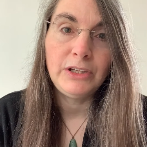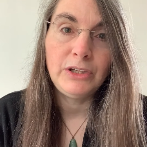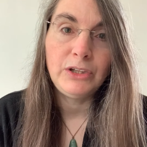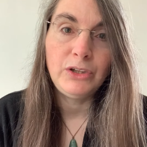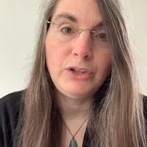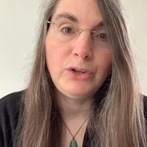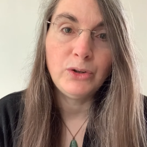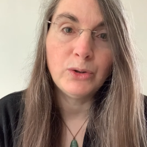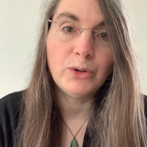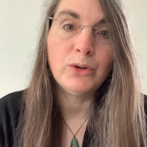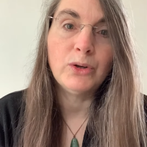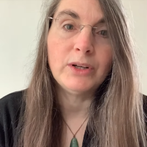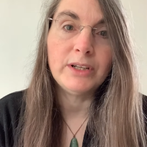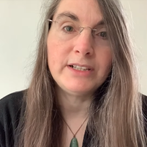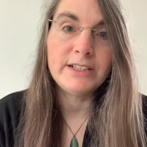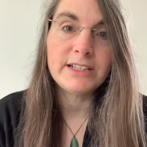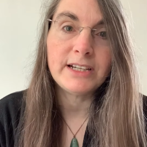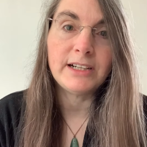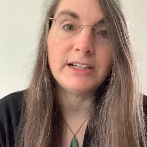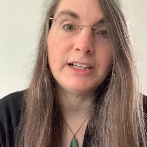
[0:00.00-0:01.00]
your
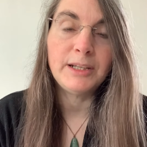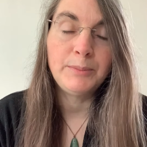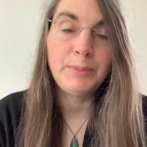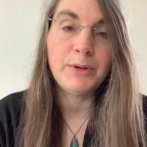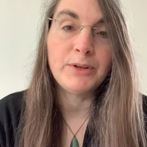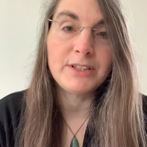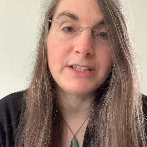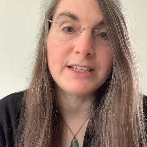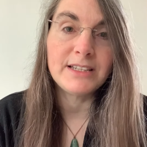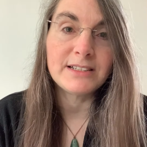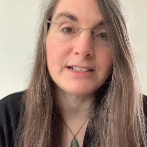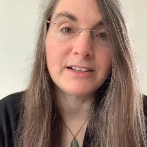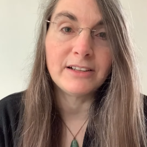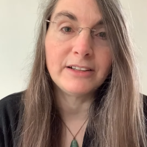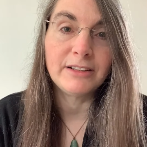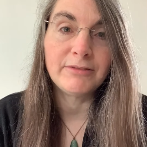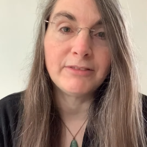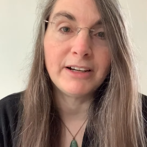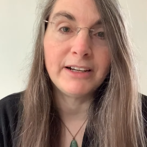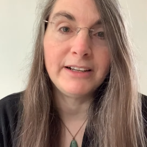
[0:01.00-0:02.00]
entire body is
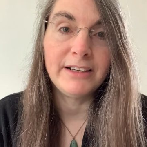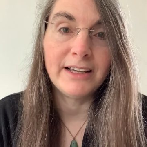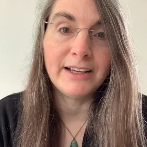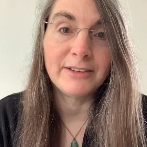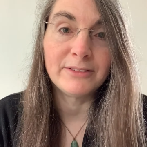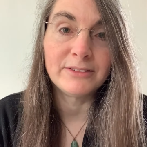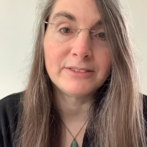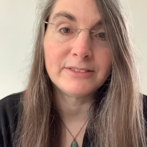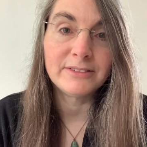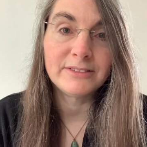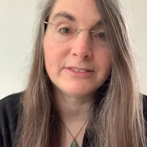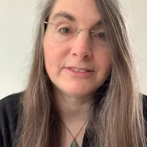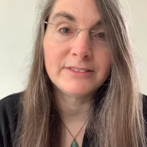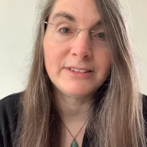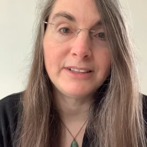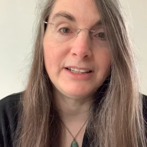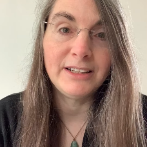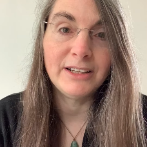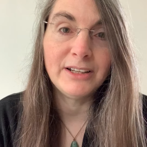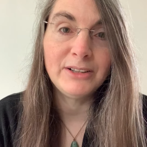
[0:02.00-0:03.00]
like right now.
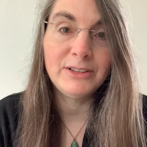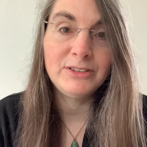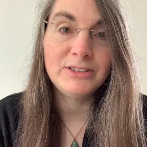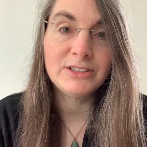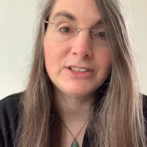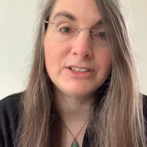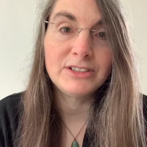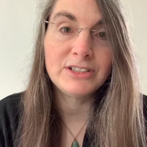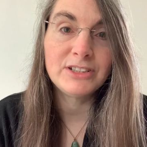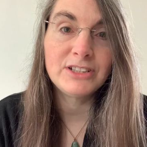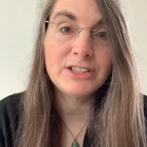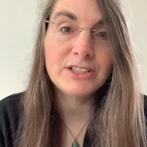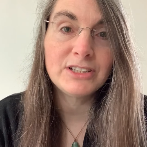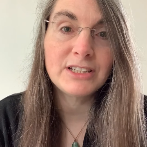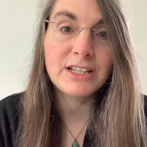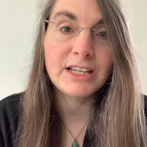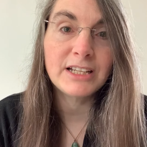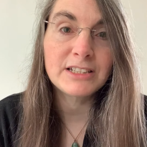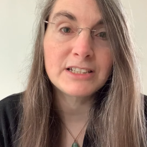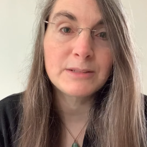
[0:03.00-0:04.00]
To just
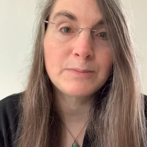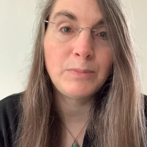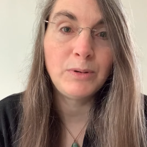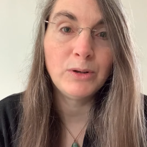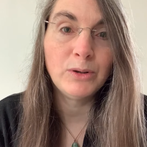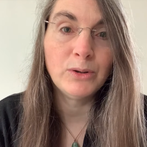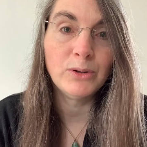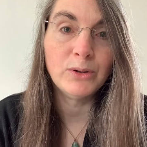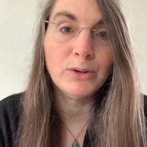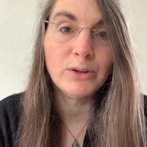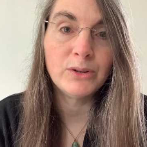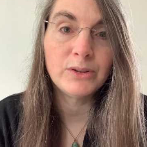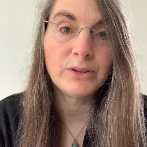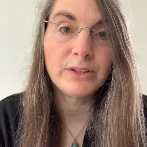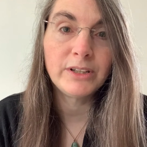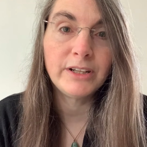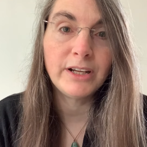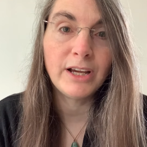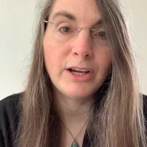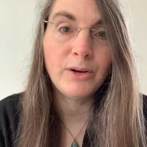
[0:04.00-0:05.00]
explore,
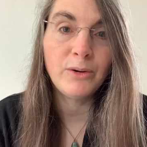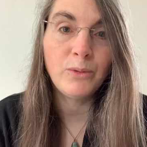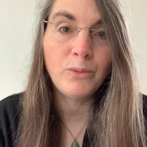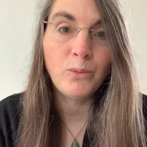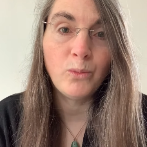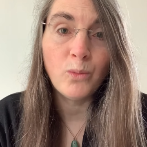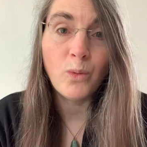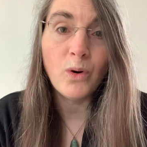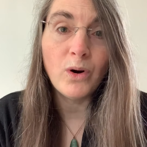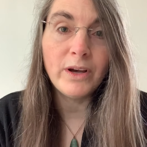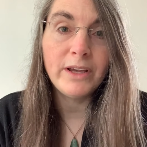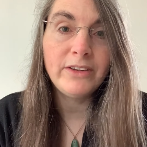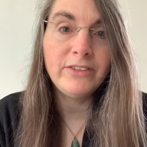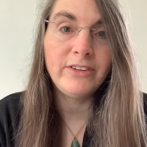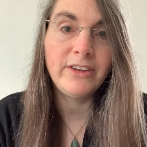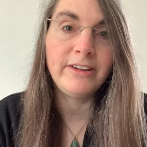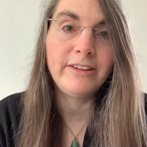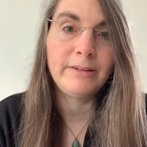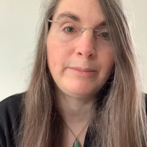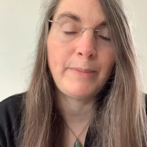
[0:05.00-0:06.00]
what is
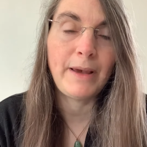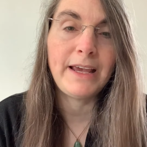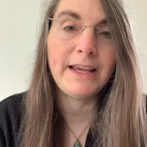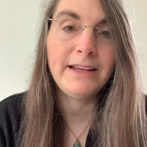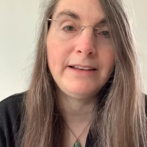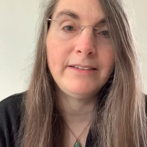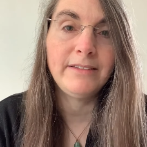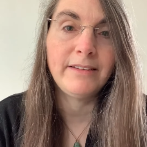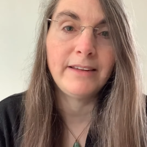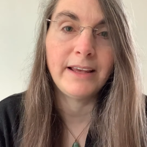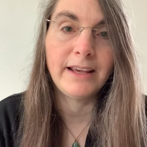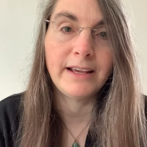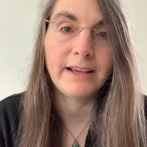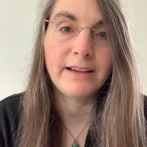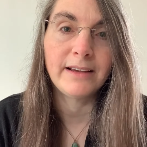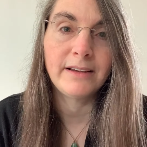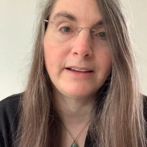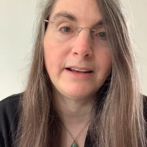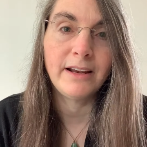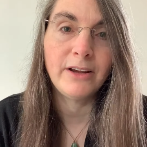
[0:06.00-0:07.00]
this pain thing?
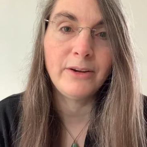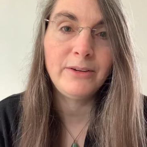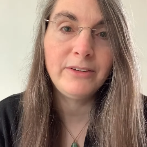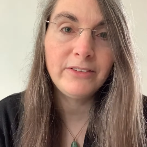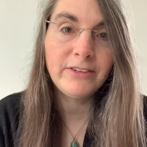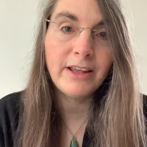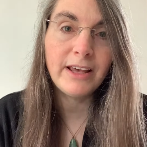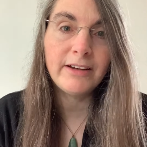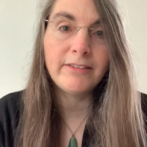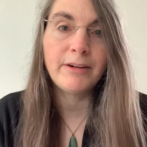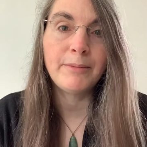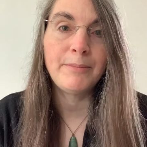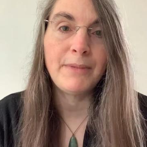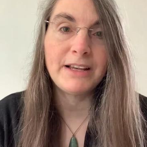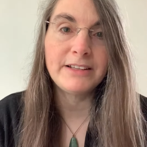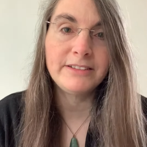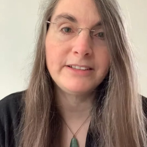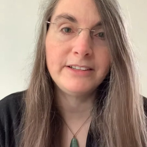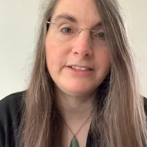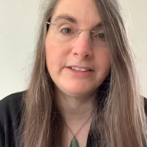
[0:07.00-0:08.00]
Is there a
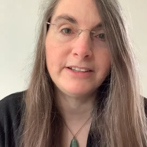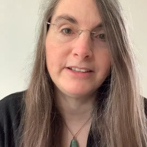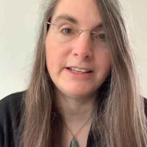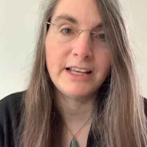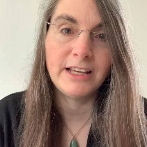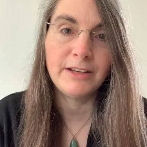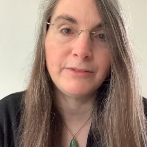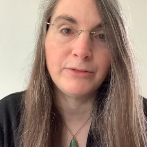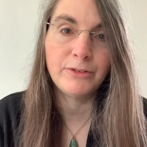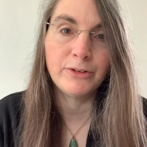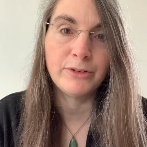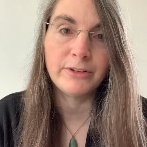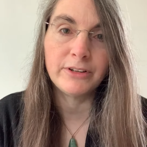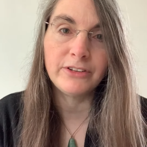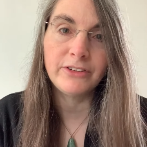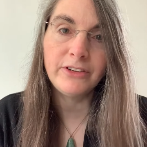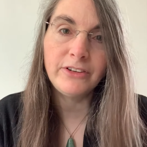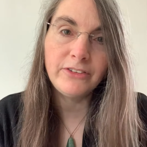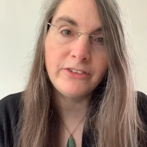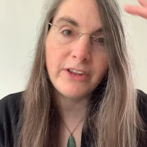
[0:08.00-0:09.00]
message in there for
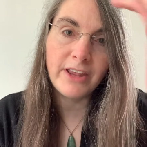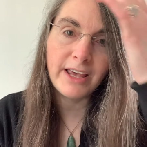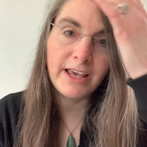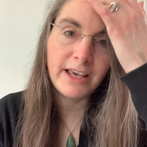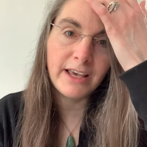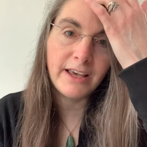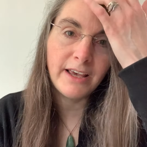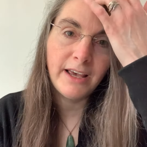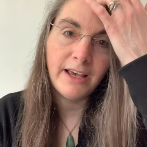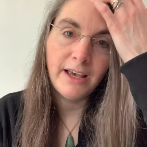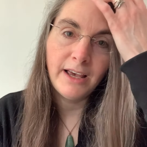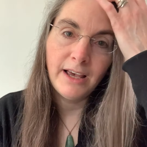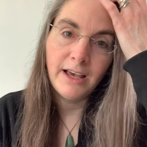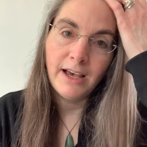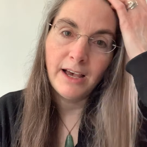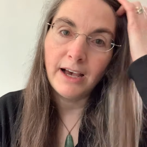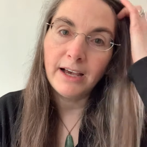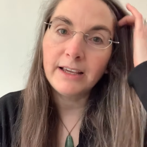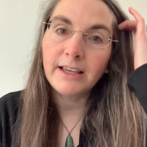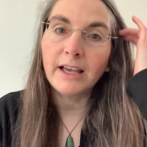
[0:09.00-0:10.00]
us? Is there
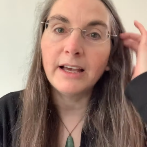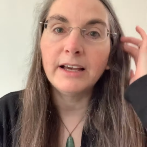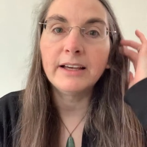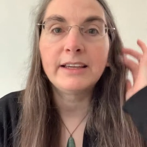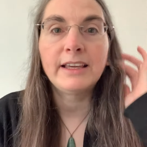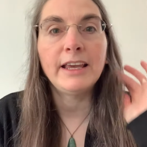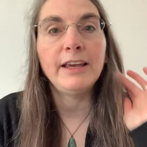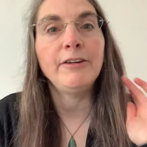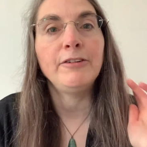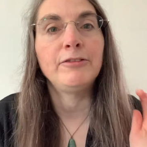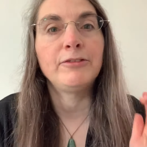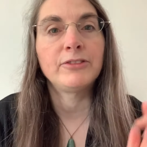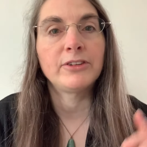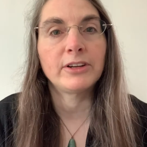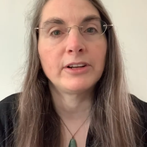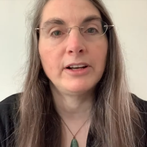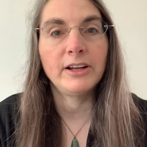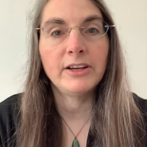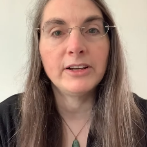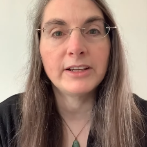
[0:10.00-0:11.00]
a gift
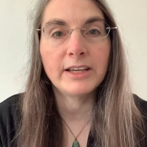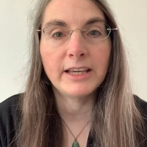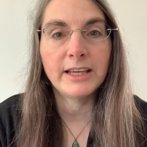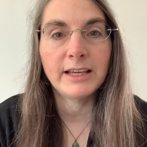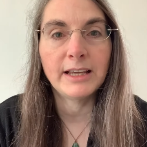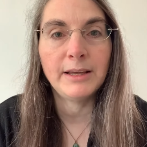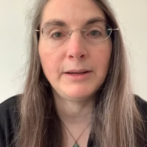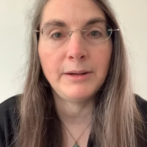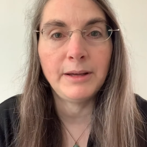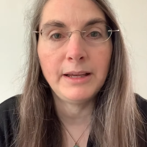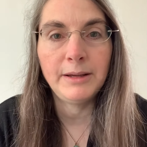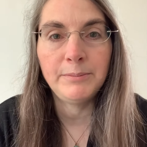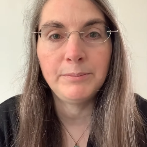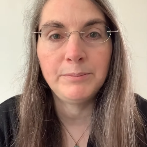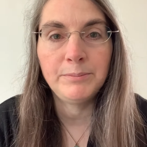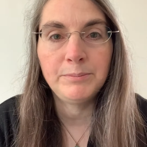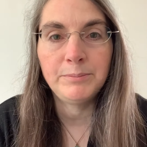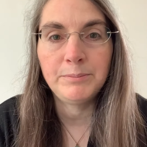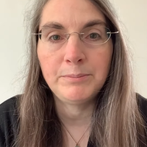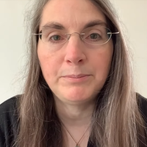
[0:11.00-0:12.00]
lurking in